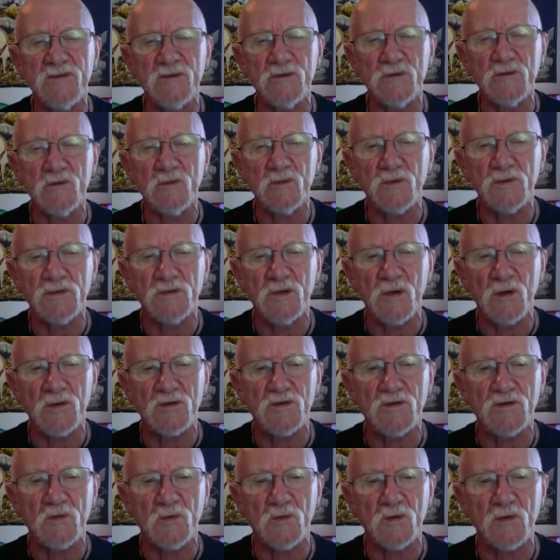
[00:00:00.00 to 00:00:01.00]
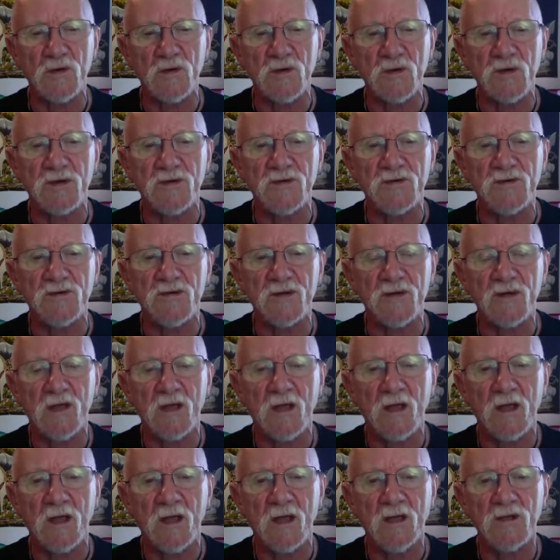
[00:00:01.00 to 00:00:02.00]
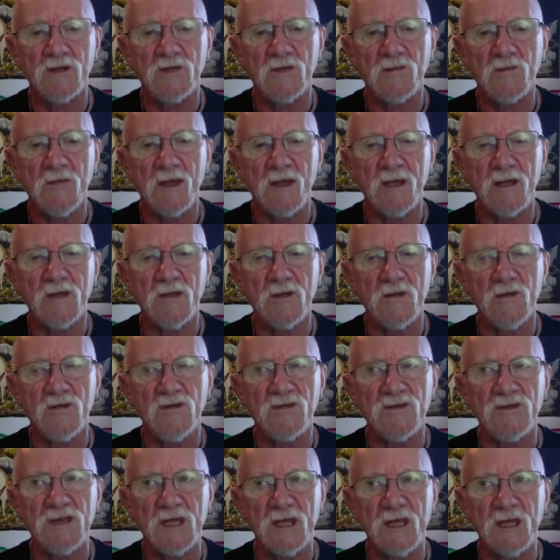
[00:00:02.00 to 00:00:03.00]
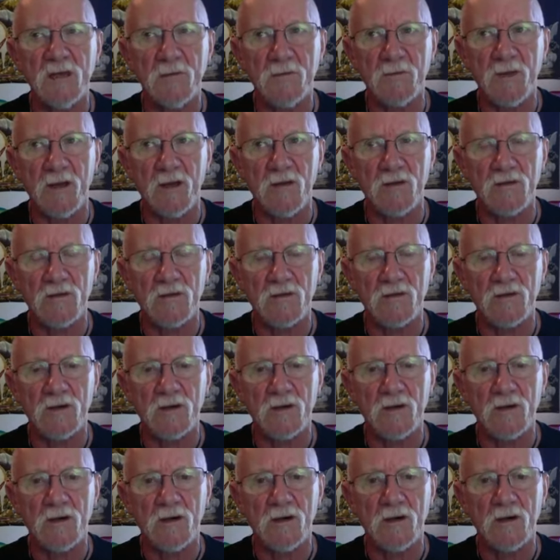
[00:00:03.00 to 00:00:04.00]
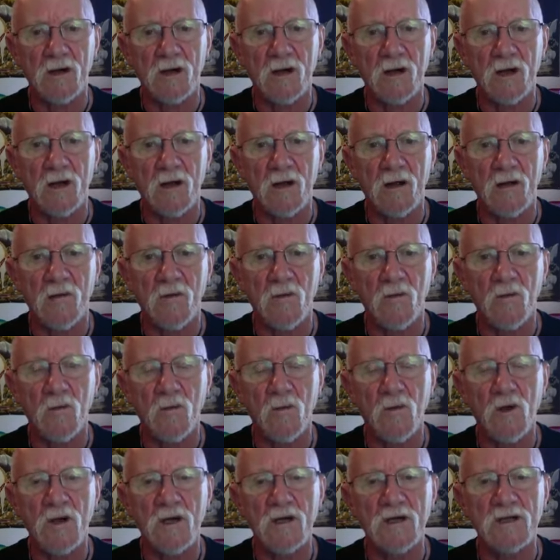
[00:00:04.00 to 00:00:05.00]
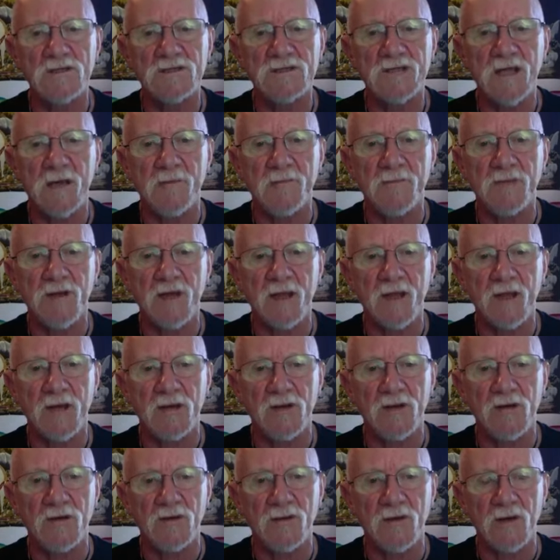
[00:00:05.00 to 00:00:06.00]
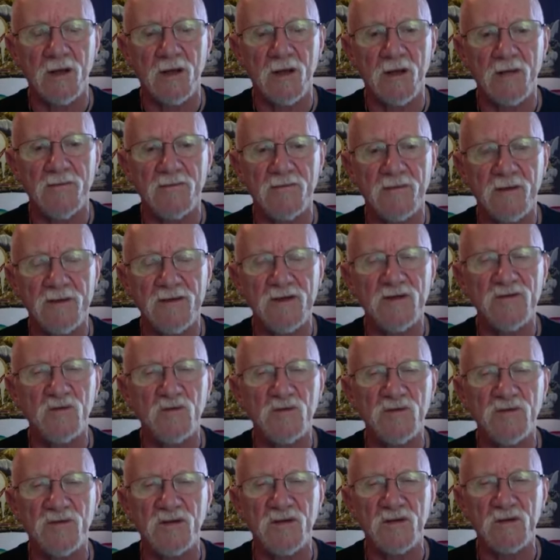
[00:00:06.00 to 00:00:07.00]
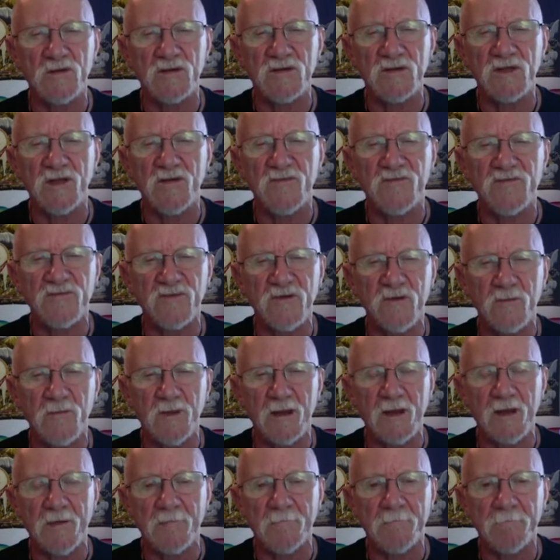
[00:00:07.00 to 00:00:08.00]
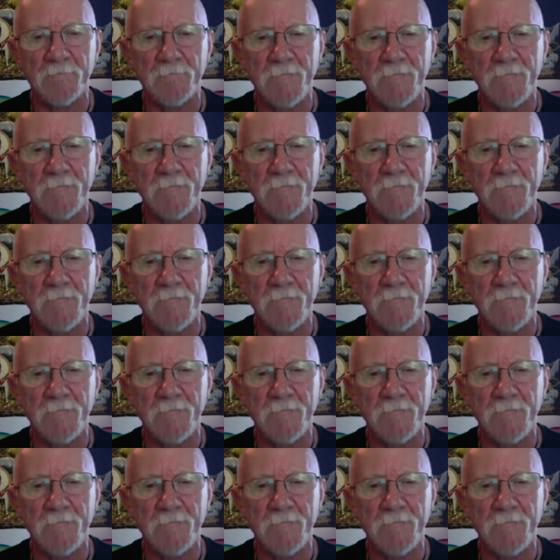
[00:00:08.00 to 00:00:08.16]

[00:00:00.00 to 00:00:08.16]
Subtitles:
you with those words to make you think about where does that play in your life. And this was the gift to me,